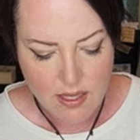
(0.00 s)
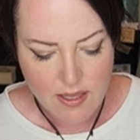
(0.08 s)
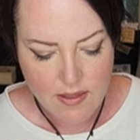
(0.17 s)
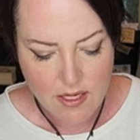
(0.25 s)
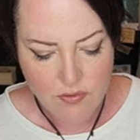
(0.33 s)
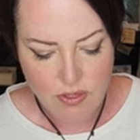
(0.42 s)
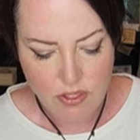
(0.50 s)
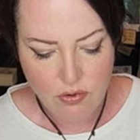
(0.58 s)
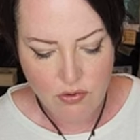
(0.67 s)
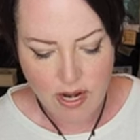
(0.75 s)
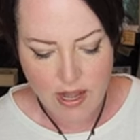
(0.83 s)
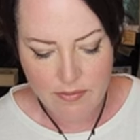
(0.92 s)
And then when you
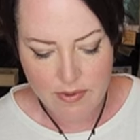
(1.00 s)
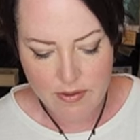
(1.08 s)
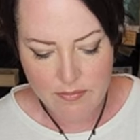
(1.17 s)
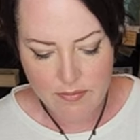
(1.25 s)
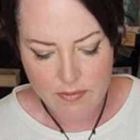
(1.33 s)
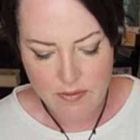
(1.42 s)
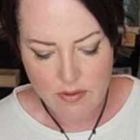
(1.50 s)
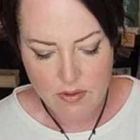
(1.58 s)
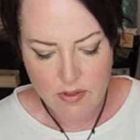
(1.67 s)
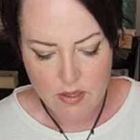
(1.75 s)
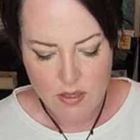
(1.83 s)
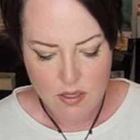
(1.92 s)
grab them,
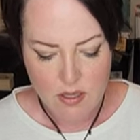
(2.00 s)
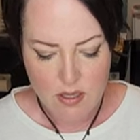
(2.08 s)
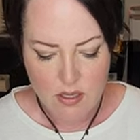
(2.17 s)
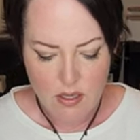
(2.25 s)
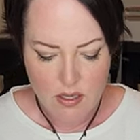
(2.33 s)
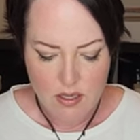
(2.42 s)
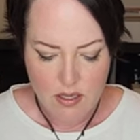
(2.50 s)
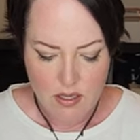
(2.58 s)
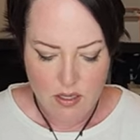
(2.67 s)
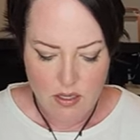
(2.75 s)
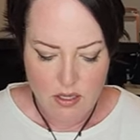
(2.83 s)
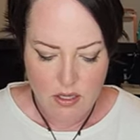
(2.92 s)

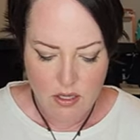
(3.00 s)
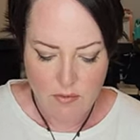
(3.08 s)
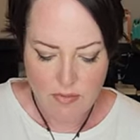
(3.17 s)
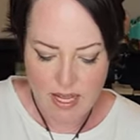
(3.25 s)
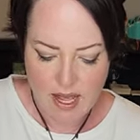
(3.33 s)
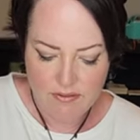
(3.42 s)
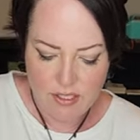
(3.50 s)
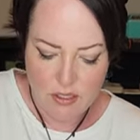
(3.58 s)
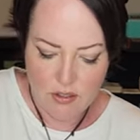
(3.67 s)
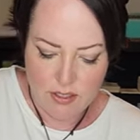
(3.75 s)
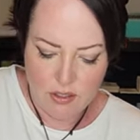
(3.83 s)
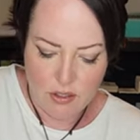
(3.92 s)
you might have to
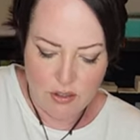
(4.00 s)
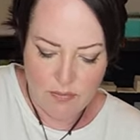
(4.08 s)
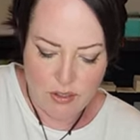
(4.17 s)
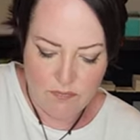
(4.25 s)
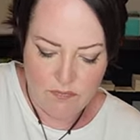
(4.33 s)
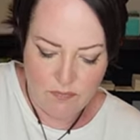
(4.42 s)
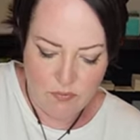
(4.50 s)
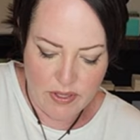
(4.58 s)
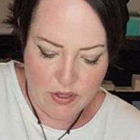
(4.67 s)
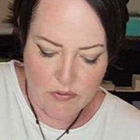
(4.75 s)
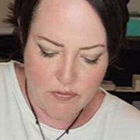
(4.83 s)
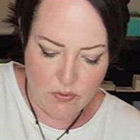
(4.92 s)
use a little bit of
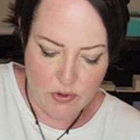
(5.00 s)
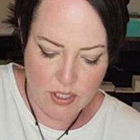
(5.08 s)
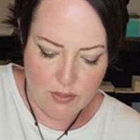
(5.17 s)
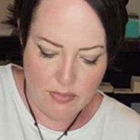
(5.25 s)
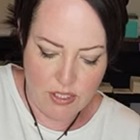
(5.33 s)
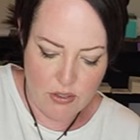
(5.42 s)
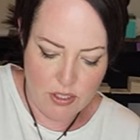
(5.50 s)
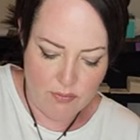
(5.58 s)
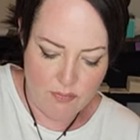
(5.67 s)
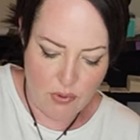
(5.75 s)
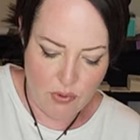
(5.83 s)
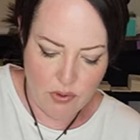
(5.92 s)
wiggle force, but you just
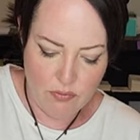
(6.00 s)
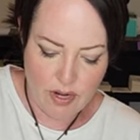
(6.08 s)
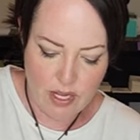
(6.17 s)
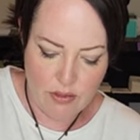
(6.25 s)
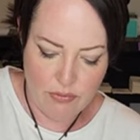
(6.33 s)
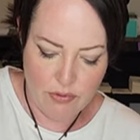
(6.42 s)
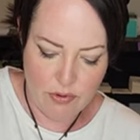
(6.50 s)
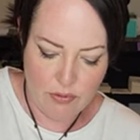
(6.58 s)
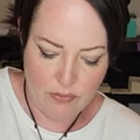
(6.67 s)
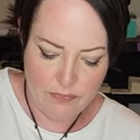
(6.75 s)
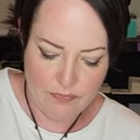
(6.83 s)
pull it right through.